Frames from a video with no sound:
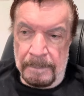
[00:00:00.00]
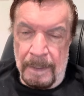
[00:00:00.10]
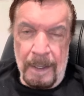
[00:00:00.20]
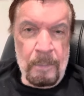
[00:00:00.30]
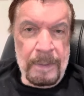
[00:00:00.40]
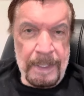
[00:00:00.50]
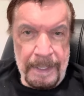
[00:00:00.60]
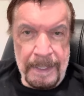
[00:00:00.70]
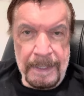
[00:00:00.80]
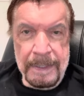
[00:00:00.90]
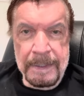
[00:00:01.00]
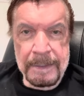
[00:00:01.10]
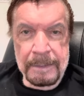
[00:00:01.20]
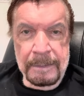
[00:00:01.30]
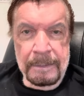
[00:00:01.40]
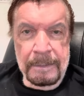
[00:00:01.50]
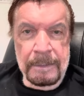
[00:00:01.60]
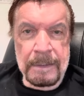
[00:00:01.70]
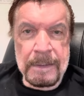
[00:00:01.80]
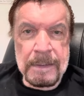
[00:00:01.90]
I went ahead and
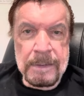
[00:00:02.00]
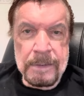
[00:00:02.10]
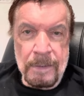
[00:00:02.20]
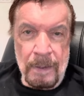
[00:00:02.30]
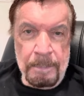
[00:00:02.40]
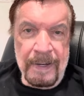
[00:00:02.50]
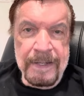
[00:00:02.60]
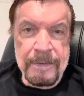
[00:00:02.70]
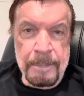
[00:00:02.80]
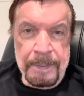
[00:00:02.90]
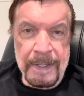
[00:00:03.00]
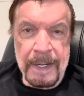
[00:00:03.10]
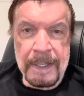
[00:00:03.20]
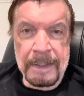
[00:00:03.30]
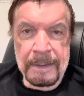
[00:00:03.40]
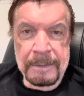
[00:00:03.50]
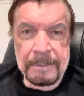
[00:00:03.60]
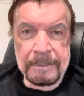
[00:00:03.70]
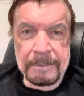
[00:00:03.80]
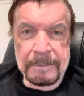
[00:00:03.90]
started playing the piano.
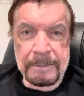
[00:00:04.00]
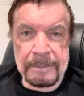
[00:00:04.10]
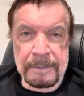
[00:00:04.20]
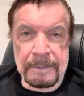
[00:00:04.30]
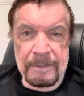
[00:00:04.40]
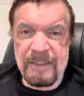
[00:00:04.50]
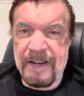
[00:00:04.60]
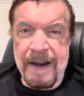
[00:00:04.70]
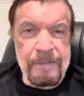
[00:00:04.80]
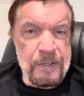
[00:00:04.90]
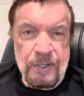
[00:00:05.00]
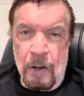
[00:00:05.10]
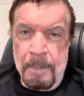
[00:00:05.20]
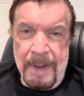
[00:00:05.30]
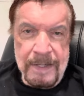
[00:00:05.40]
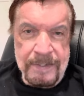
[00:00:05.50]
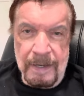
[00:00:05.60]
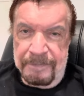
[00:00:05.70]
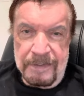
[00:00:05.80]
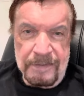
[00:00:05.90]
Never saw
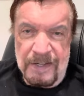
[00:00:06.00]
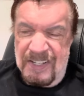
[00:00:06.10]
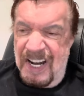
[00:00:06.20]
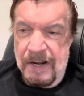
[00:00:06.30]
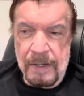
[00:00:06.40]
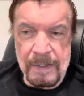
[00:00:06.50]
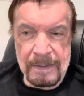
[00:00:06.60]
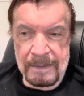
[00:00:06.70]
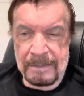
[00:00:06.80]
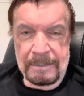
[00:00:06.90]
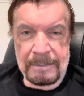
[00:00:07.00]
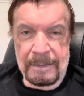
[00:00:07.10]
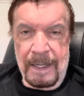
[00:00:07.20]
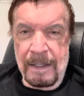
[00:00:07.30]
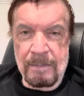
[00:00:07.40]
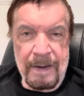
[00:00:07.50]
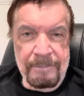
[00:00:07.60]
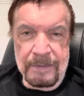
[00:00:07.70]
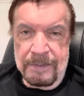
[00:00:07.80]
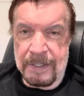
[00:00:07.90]
myself as a singer. I don't
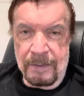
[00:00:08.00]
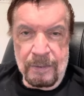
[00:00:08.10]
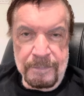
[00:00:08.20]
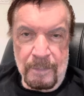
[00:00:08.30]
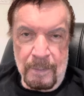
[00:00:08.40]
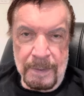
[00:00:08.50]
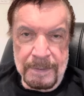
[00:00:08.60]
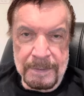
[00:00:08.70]
have a singer's voice.